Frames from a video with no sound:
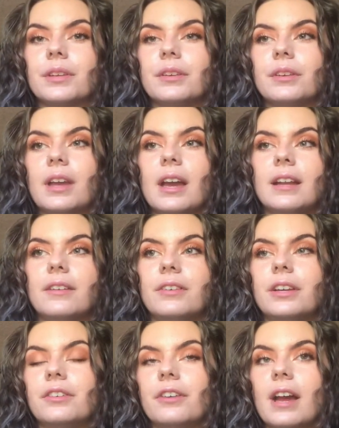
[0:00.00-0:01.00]
kind of
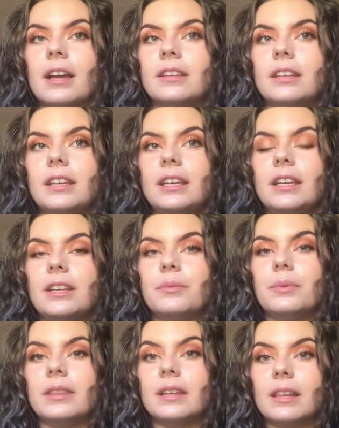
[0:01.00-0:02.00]

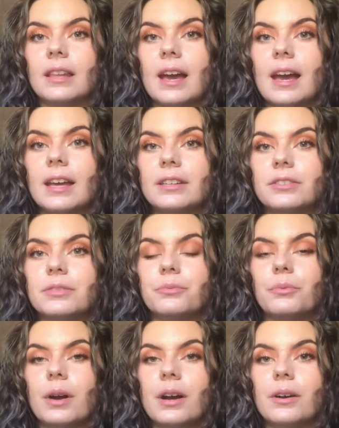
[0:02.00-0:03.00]
interacting with the class
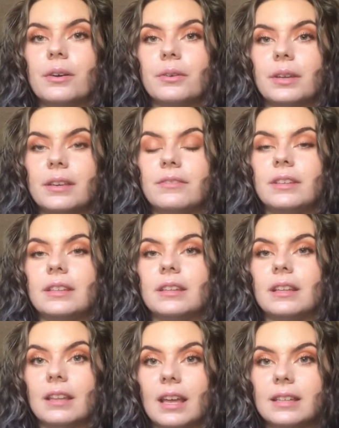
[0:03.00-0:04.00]
while
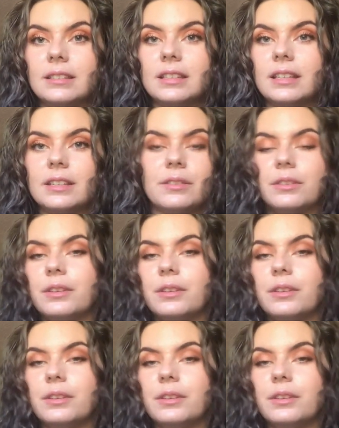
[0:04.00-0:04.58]
giving the lesson.